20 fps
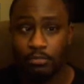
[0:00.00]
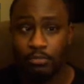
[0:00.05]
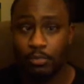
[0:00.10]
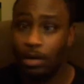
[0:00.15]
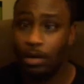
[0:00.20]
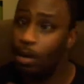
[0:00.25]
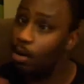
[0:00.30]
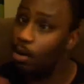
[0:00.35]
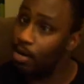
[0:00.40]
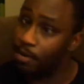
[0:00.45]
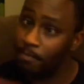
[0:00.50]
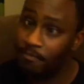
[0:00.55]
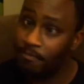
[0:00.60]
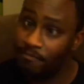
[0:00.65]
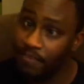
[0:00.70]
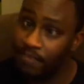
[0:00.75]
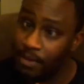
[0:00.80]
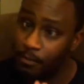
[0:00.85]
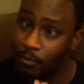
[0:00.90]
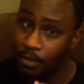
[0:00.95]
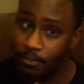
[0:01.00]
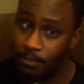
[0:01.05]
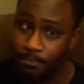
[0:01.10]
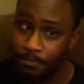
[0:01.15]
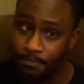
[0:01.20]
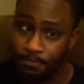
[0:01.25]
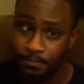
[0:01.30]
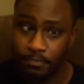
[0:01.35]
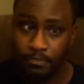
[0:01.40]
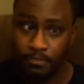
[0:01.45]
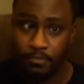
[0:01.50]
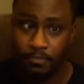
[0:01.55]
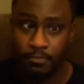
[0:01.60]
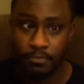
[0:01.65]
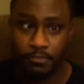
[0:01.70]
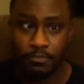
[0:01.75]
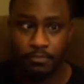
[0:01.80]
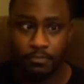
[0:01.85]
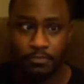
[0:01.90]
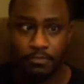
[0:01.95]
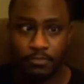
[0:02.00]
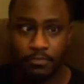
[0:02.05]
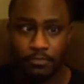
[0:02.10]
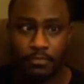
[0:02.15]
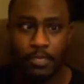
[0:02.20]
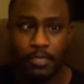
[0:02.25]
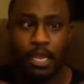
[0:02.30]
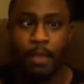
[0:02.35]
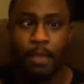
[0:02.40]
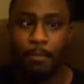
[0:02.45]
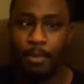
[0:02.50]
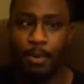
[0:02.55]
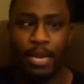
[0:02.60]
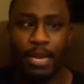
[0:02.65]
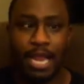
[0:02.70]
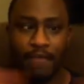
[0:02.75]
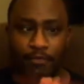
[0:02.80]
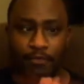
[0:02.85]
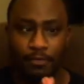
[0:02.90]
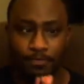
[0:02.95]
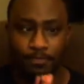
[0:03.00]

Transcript: or the femme one. But whatever.